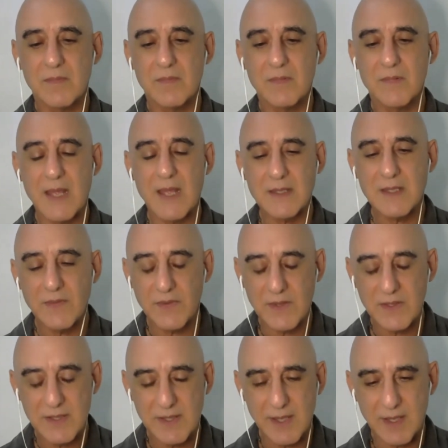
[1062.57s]
that's the
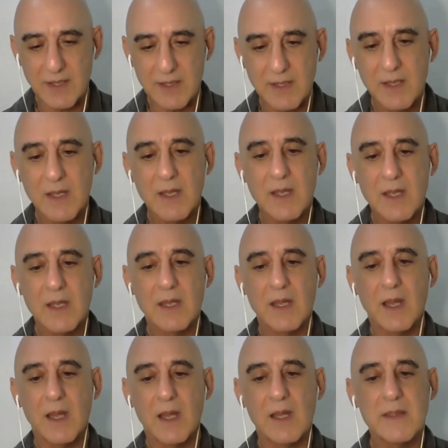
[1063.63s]
first thing.
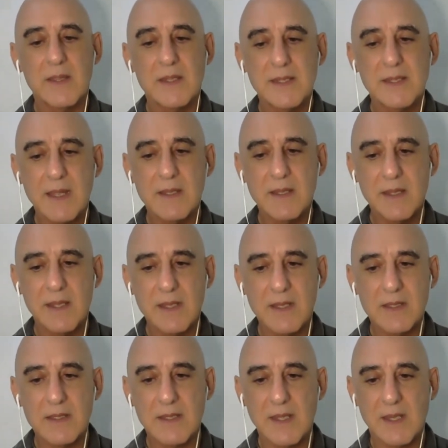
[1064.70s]
The second thing
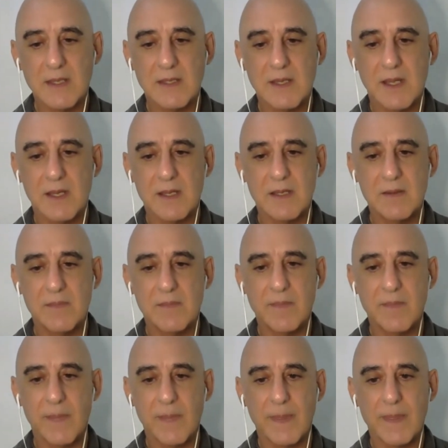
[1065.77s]
is that
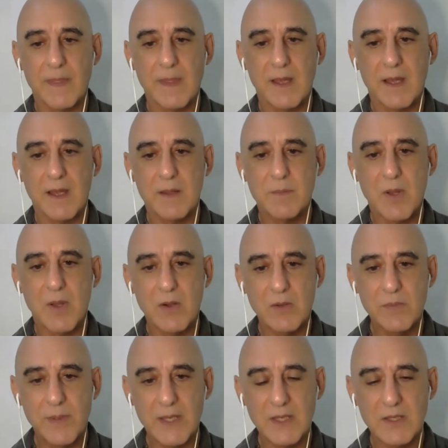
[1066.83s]
I'm
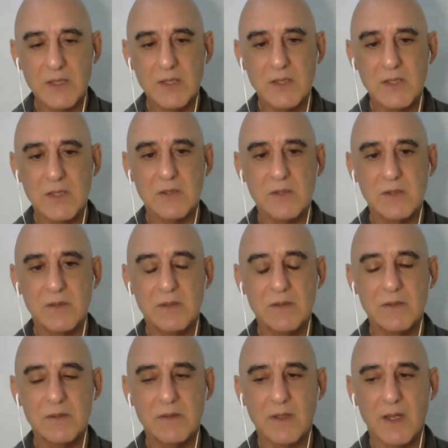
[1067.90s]
hoping to do,